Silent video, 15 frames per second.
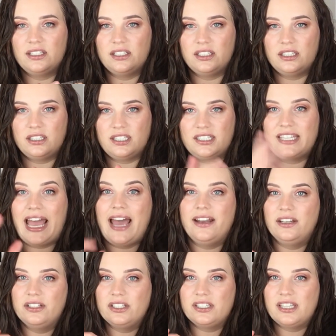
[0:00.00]

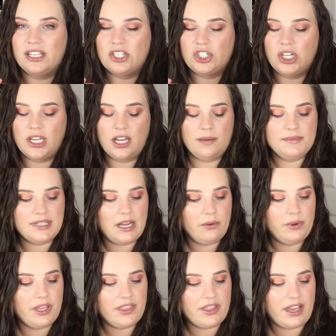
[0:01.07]
satins that she comes out
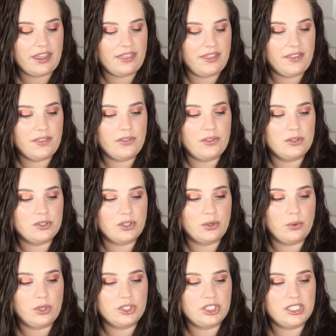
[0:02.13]
with. I think that those are
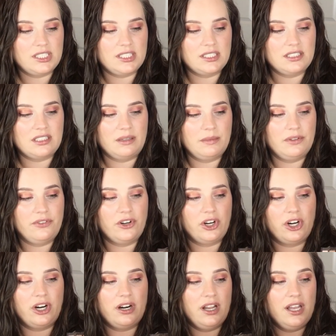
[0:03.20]
gorgeous. Some of
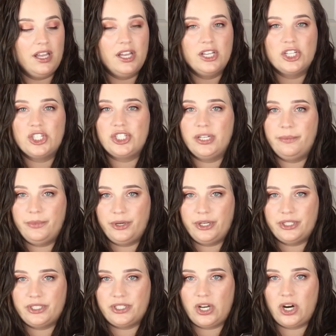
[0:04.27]
her
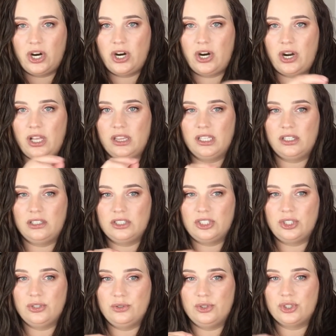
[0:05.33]
shimmers are a little
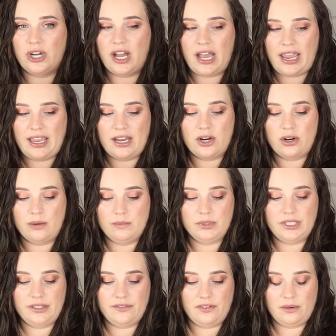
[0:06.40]
too dry and
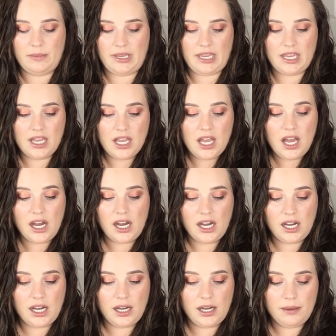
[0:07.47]
crumbly for me.
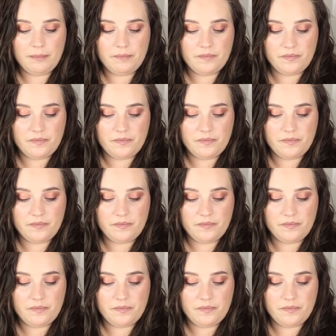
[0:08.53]
And